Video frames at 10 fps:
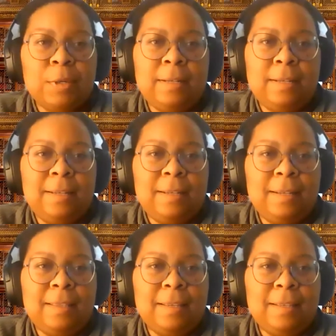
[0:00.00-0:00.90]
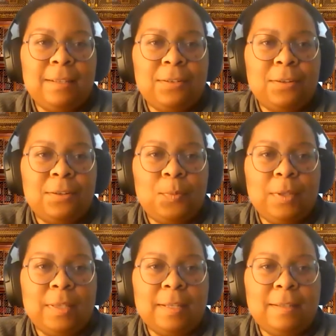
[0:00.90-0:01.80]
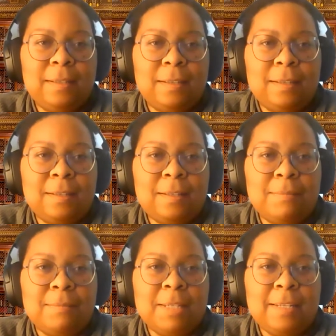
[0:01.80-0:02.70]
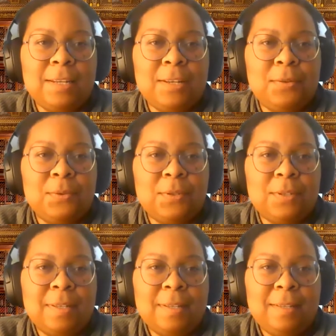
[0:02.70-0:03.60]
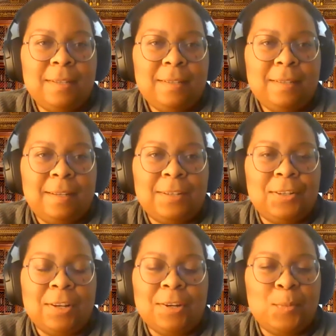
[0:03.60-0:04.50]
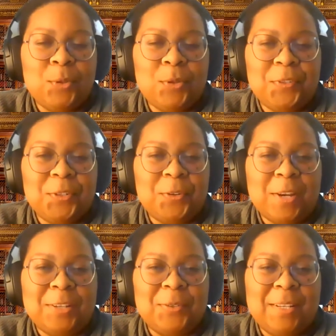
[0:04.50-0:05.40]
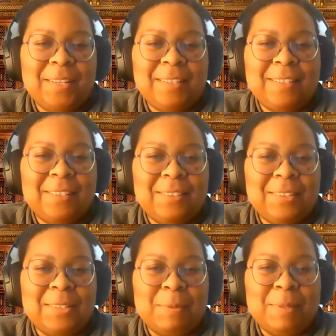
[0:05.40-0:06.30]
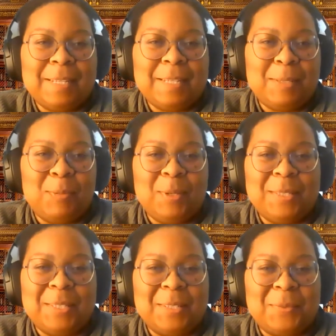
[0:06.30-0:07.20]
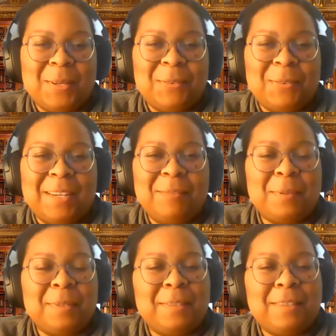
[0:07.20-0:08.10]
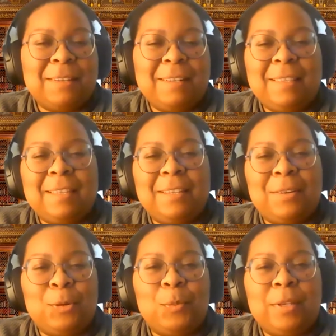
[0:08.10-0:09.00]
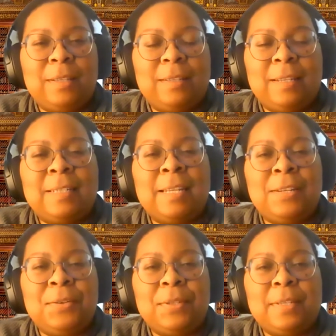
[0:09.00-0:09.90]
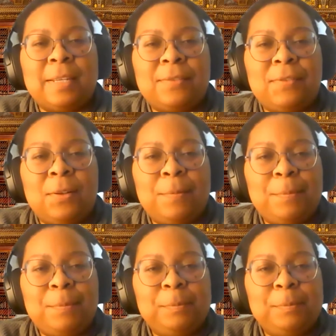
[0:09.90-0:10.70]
anything that you're hoping that the club continues next year? I know both of you are graduating, and so there's some legacy pieces as well, right? But is there anything you're hoping continues next fall?